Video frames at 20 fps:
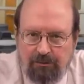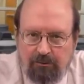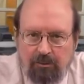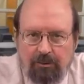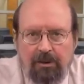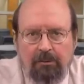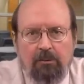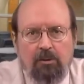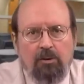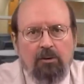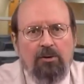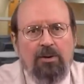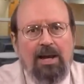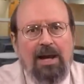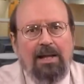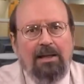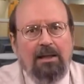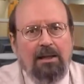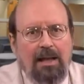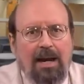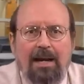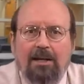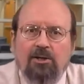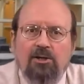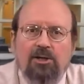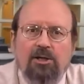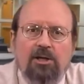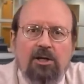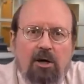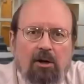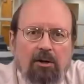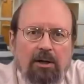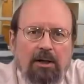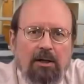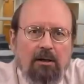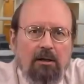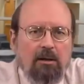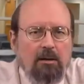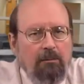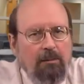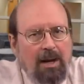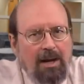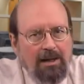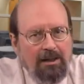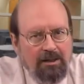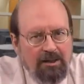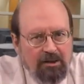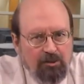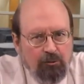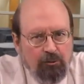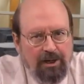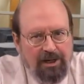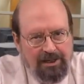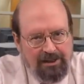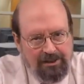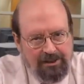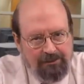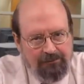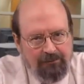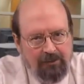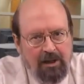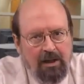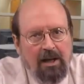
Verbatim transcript: Remember that latches are held by threads